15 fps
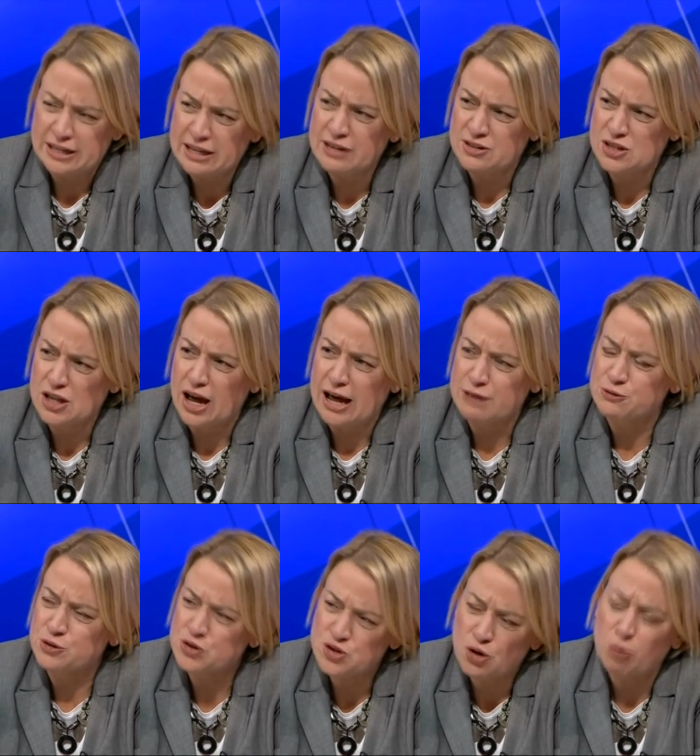in his
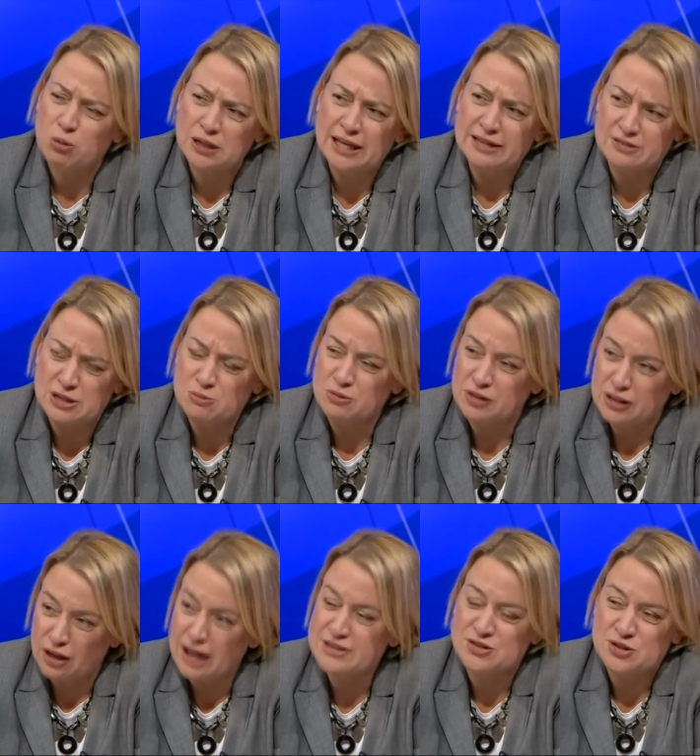life and stop collecting
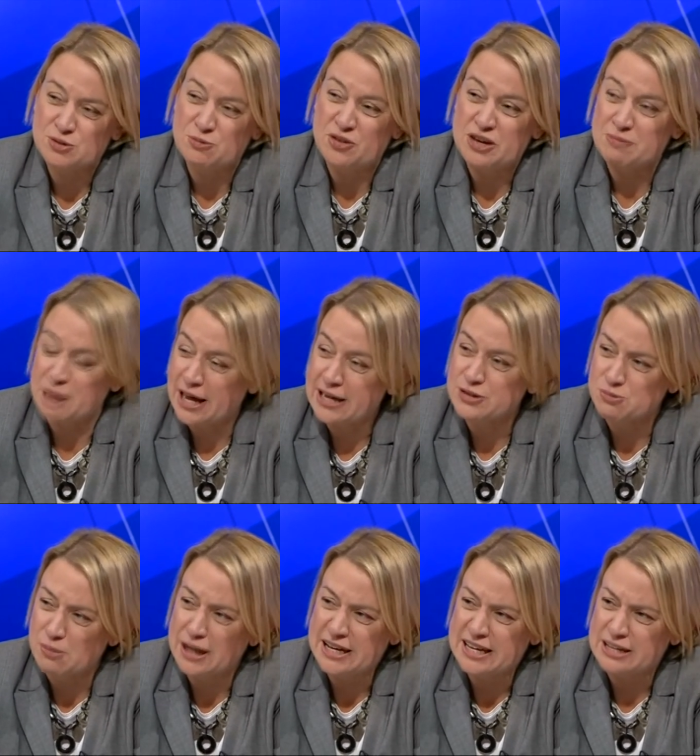licence fee payers'
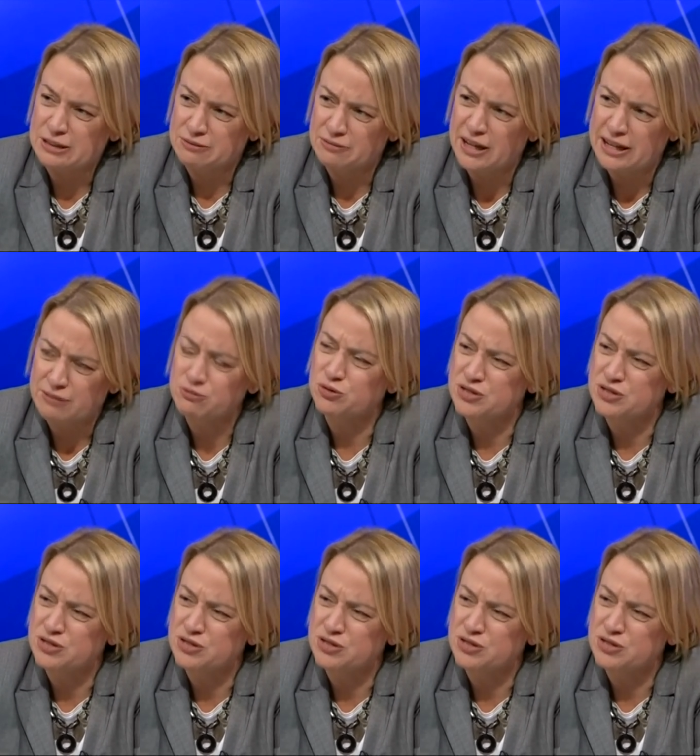money and, and